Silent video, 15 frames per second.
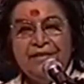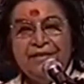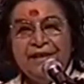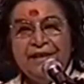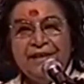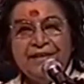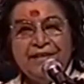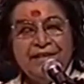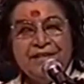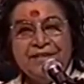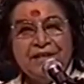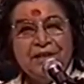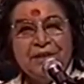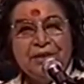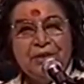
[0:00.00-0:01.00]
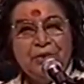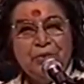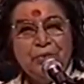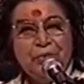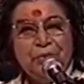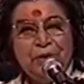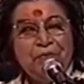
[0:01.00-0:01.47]
that there's nothing
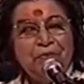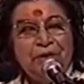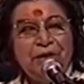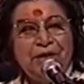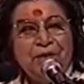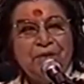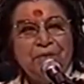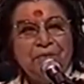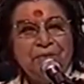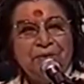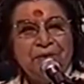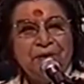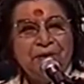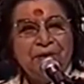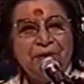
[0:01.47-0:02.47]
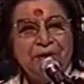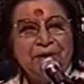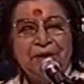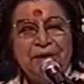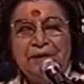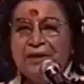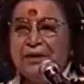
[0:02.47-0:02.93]
to be afraid of,
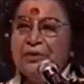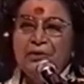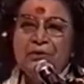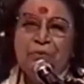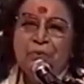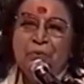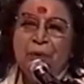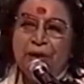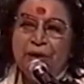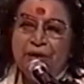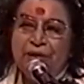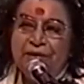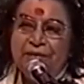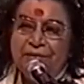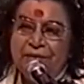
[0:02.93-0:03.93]
nothing to be worried.